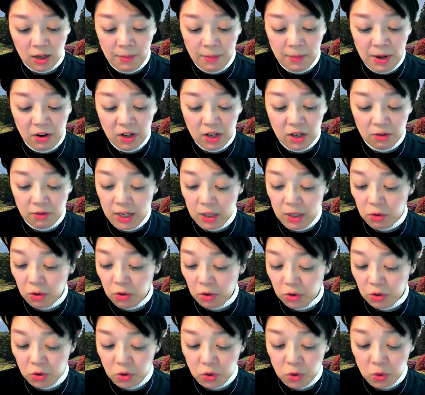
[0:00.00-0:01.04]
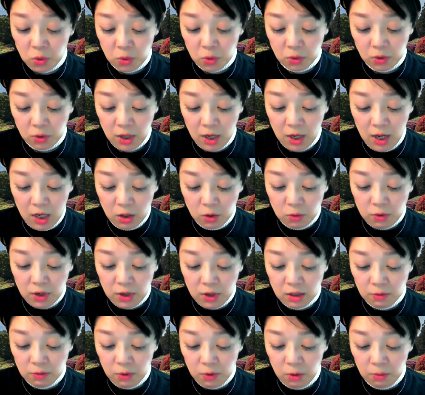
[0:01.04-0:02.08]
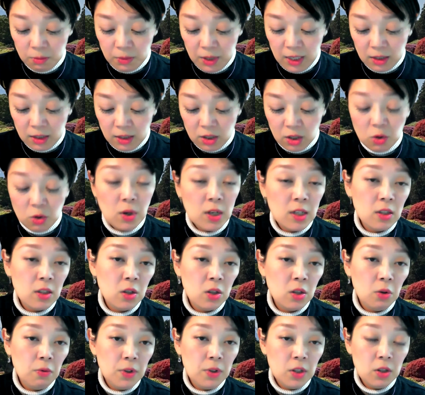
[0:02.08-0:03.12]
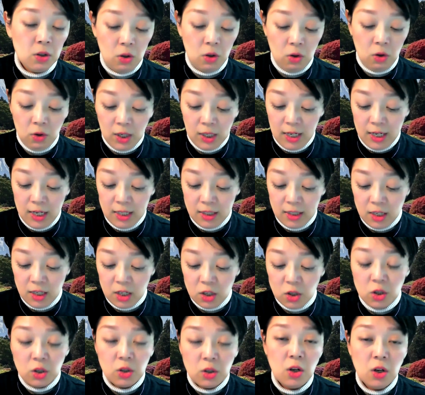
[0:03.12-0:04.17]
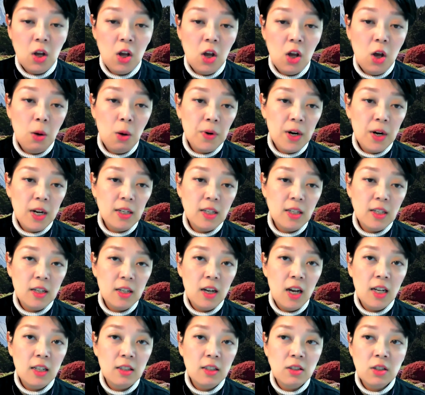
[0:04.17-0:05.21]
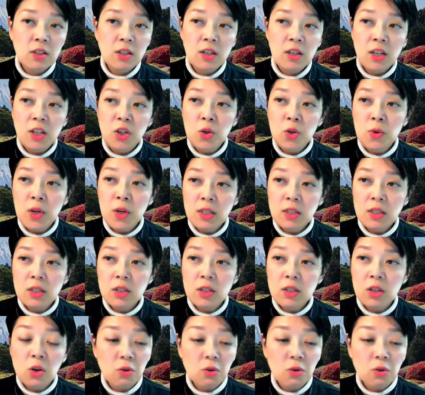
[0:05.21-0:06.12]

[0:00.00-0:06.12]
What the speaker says: American Red Cross, soon transformed into a quasi-official organization operating under a U.S.